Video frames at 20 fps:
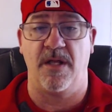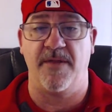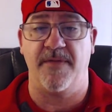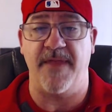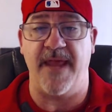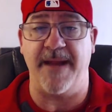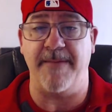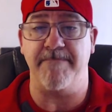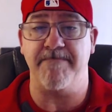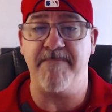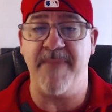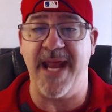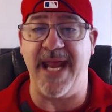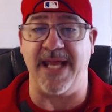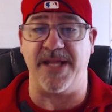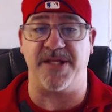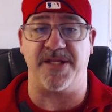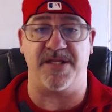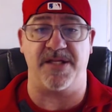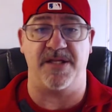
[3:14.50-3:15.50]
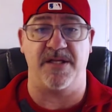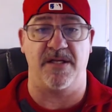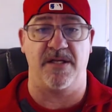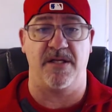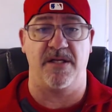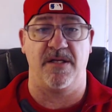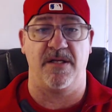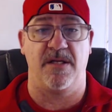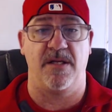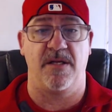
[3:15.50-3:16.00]
that miss
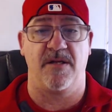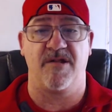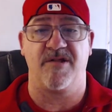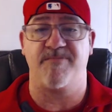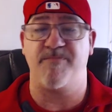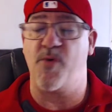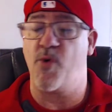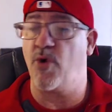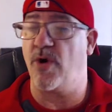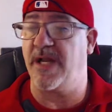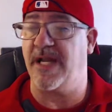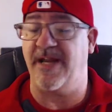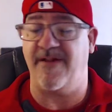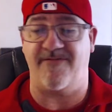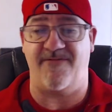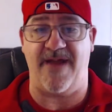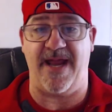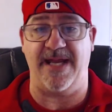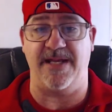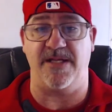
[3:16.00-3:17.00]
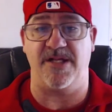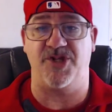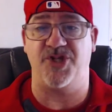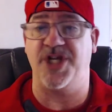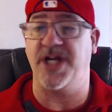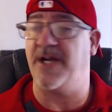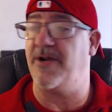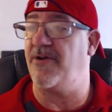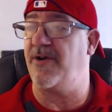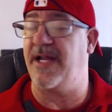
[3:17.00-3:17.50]
sporting events,
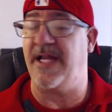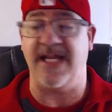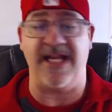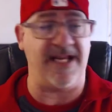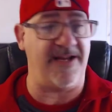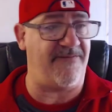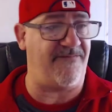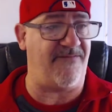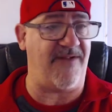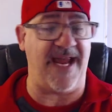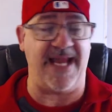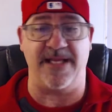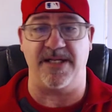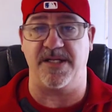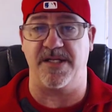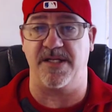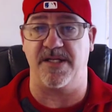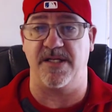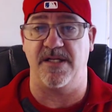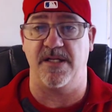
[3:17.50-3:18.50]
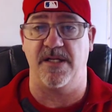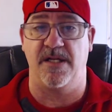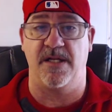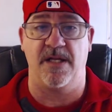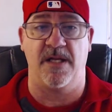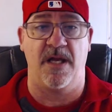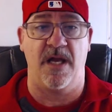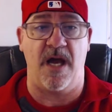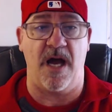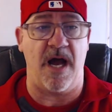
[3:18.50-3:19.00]
cheerleading events,
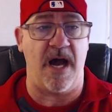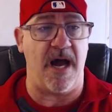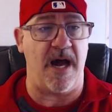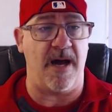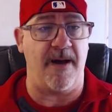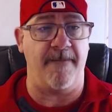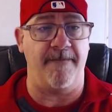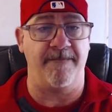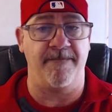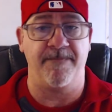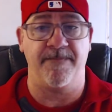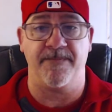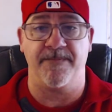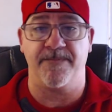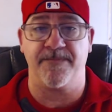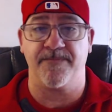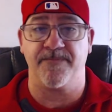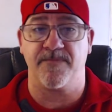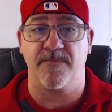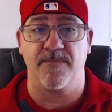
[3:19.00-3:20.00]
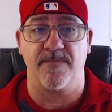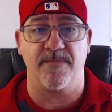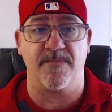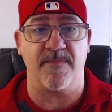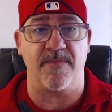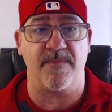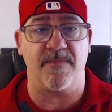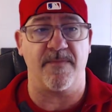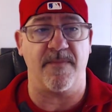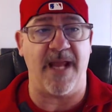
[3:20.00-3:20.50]
um,
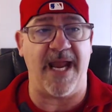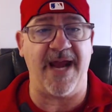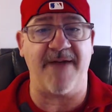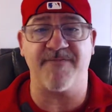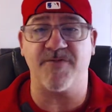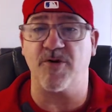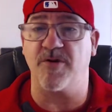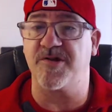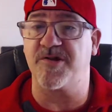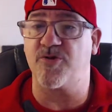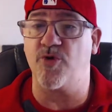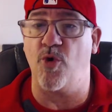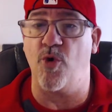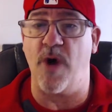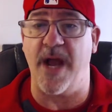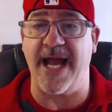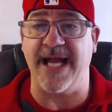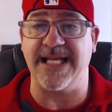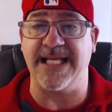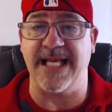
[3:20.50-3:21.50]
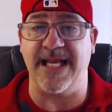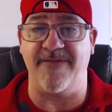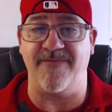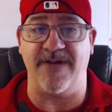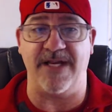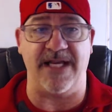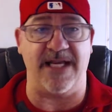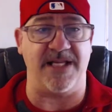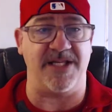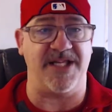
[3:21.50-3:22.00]
after school
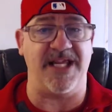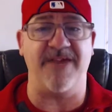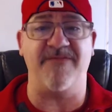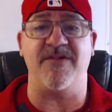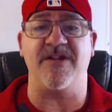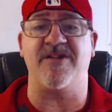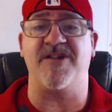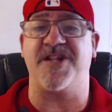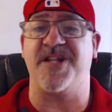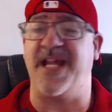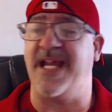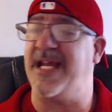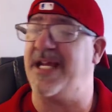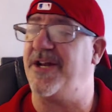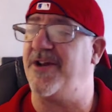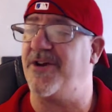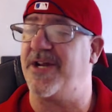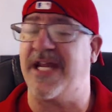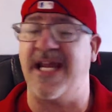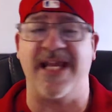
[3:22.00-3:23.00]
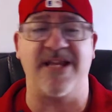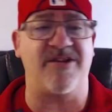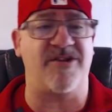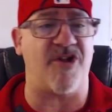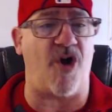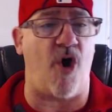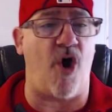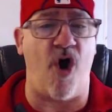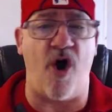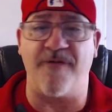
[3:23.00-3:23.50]
activities, even seeing their kids
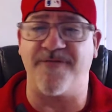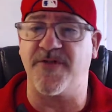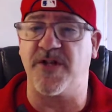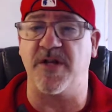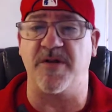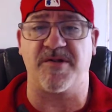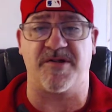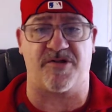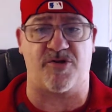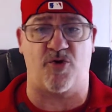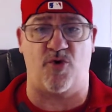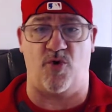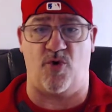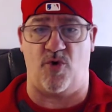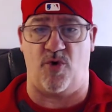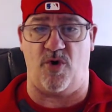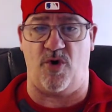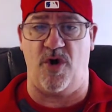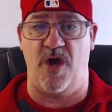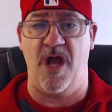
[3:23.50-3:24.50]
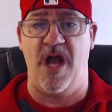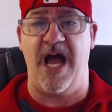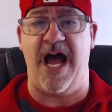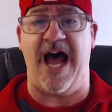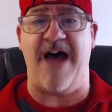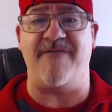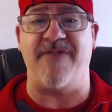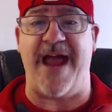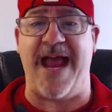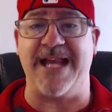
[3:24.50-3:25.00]
off to school.
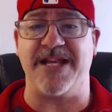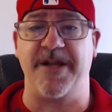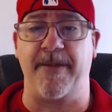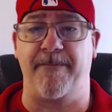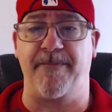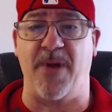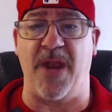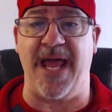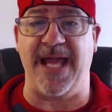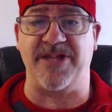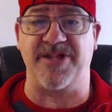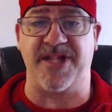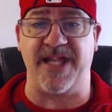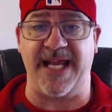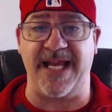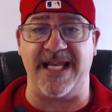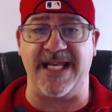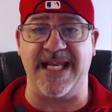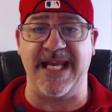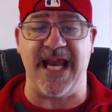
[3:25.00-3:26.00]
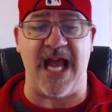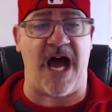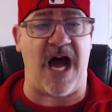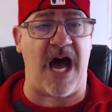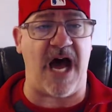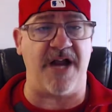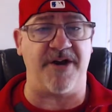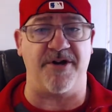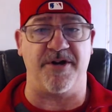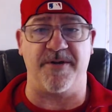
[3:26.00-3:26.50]
I've had the blessing and the
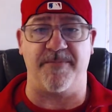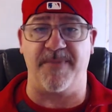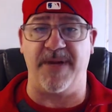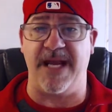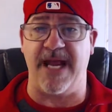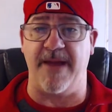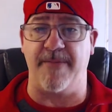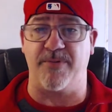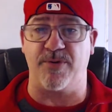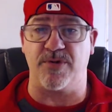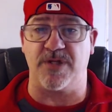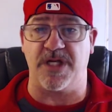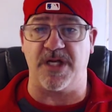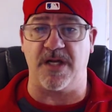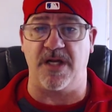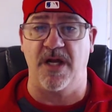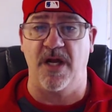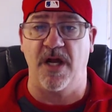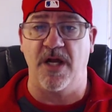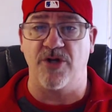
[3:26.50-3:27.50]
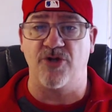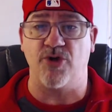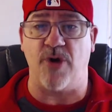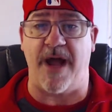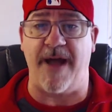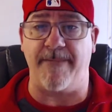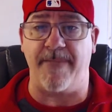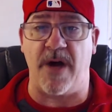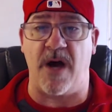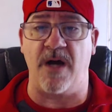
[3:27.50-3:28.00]
honor to be able to
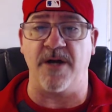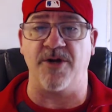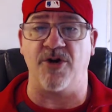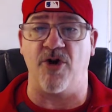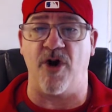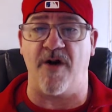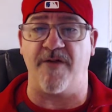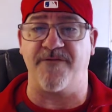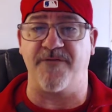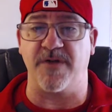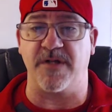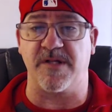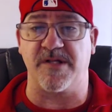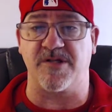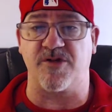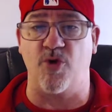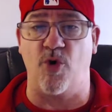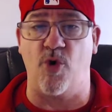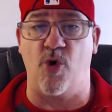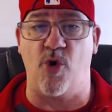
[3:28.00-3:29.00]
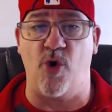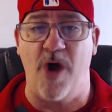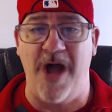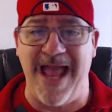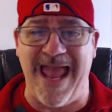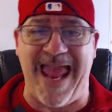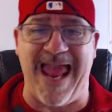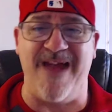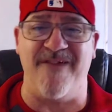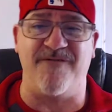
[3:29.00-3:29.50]
drop Hunter off at school
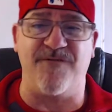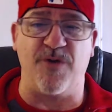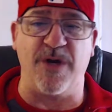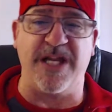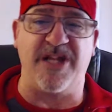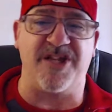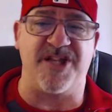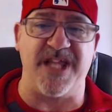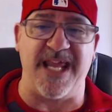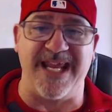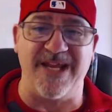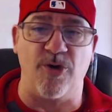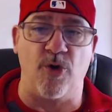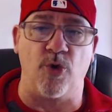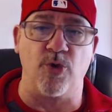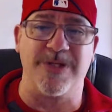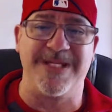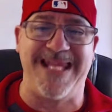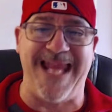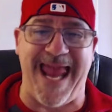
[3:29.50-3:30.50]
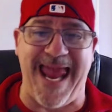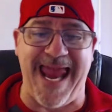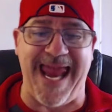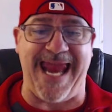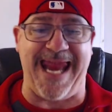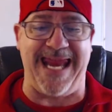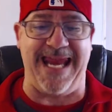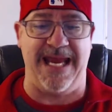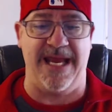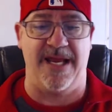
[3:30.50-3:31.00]
every single
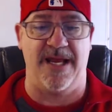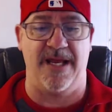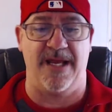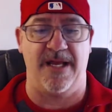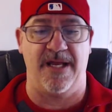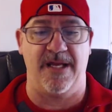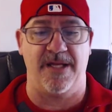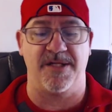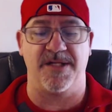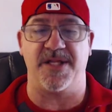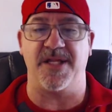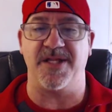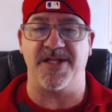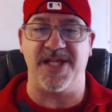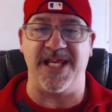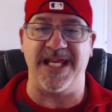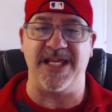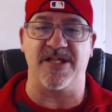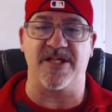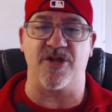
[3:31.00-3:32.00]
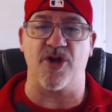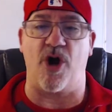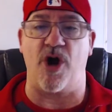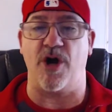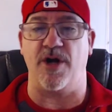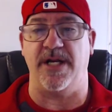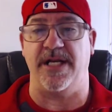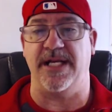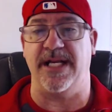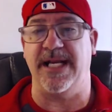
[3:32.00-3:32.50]
day since he
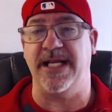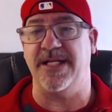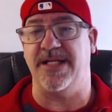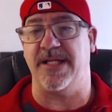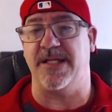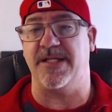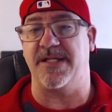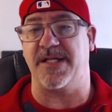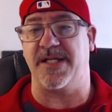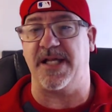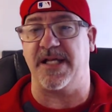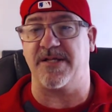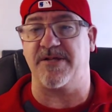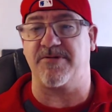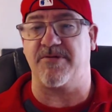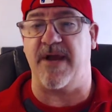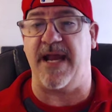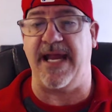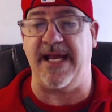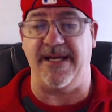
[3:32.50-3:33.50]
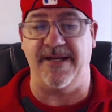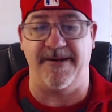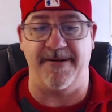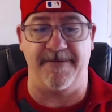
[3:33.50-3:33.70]
started. He's in sixth grade.